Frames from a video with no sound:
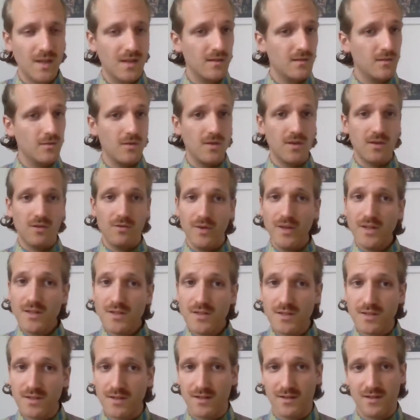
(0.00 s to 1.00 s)
So the
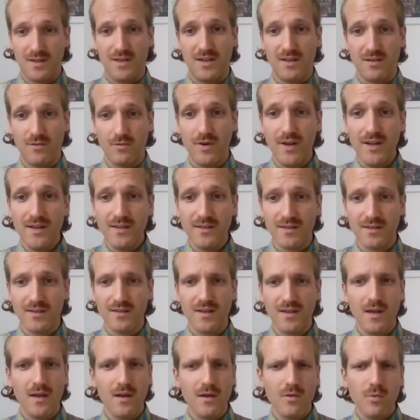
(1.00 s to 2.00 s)
question again
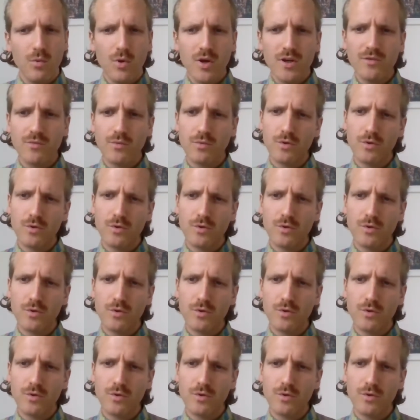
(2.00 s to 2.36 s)
arises, what